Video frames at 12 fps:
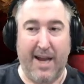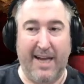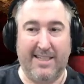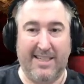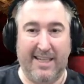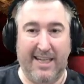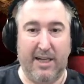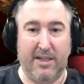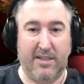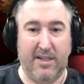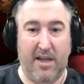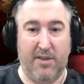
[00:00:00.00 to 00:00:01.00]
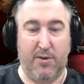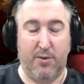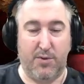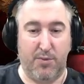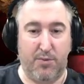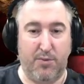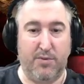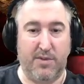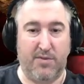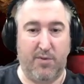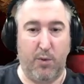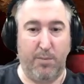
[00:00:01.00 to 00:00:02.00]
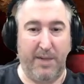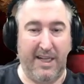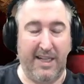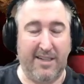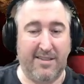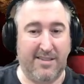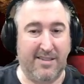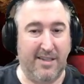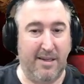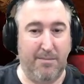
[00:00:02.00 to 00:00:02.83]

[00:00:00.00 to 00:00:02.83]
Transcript: to get those runes for obedience.